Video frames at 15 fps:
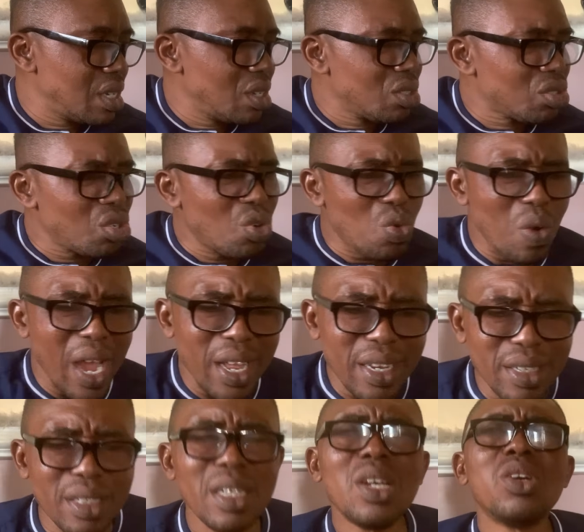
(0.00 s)
So
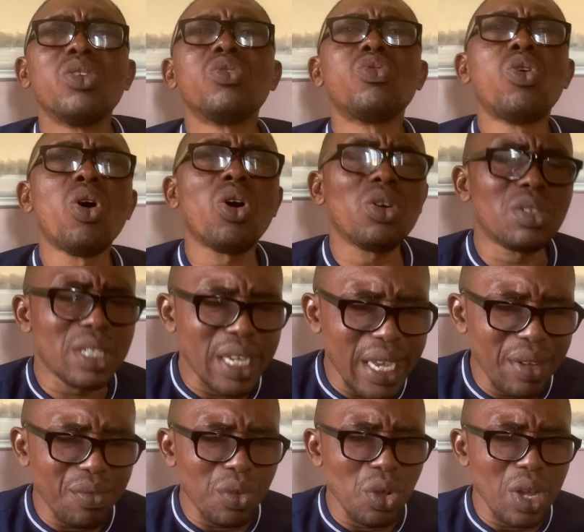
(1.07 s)
when God
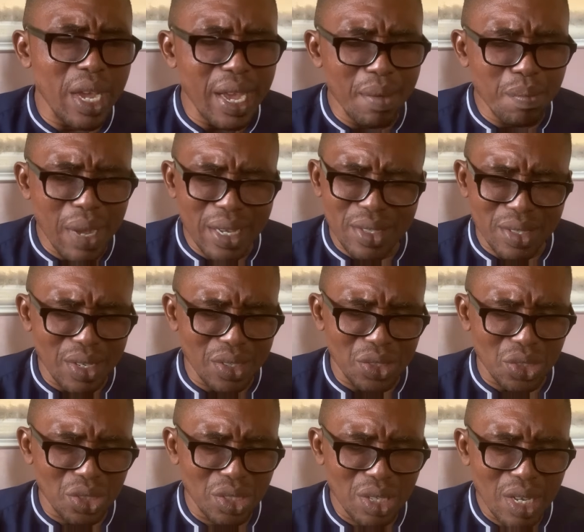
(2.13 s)
gives you a
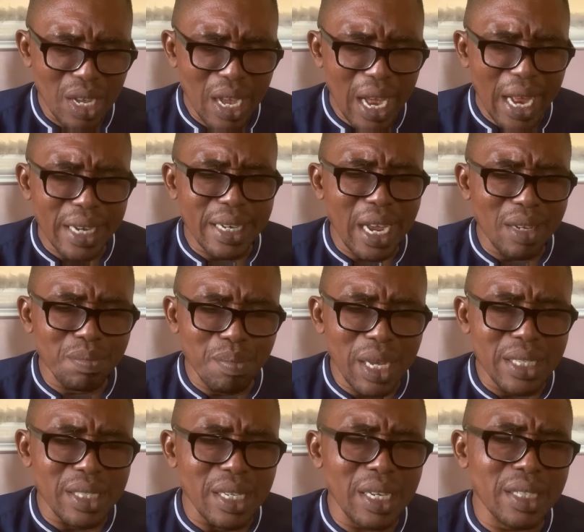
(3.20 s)
message and that
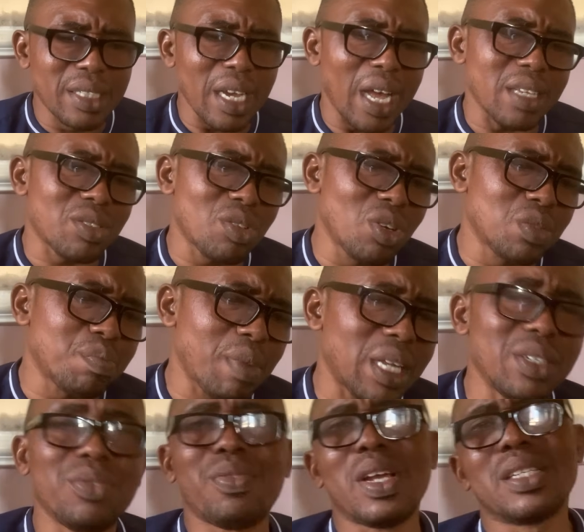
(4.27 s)
message has not
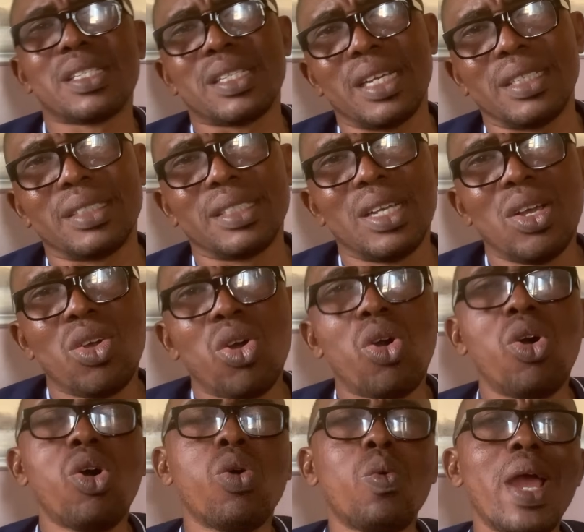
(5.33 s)
manifested,
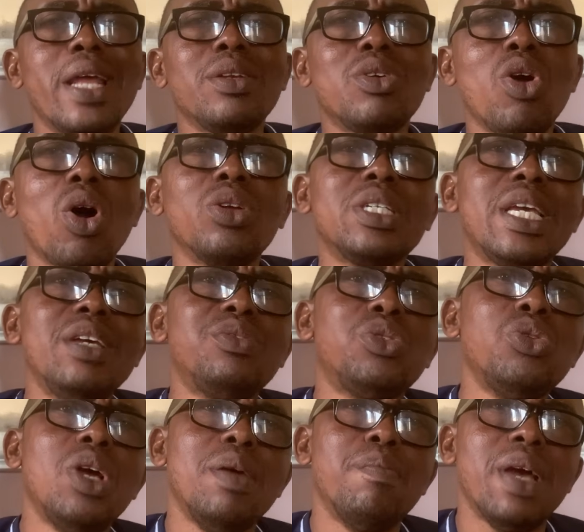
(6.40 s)
or when God gives
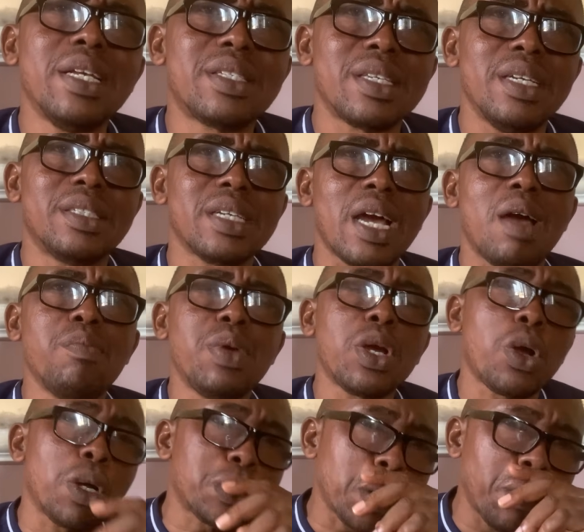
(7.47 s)
you a message and
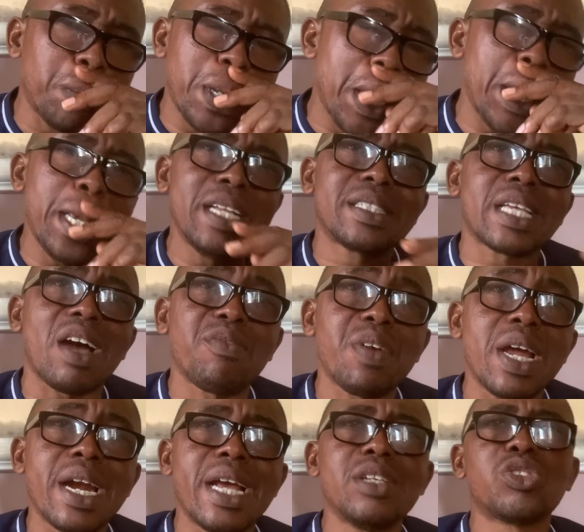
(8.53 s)
because of the
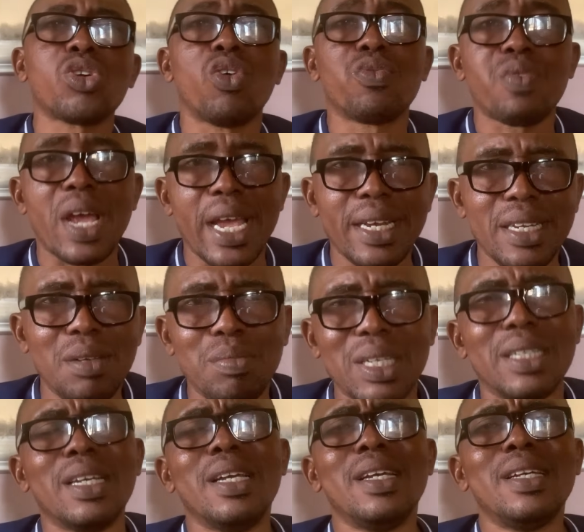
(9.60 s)
interference of
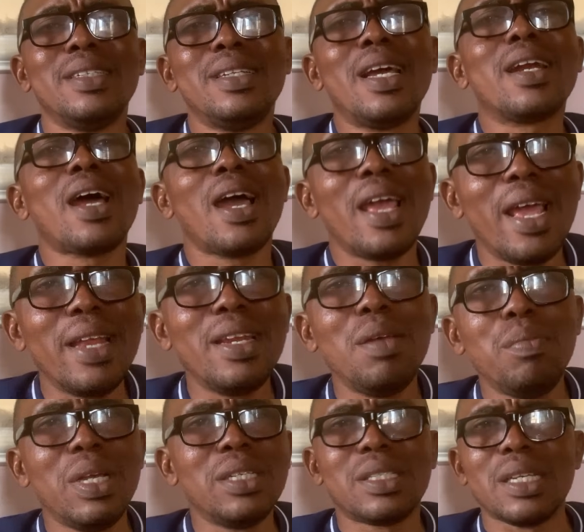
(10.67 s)
enemy, there are
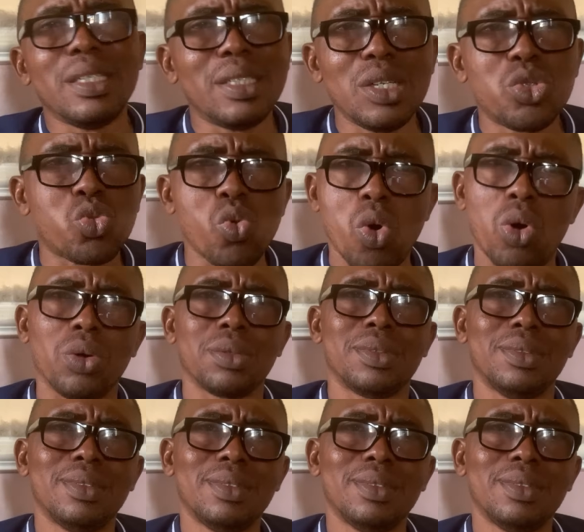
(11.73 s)
enemies in this world.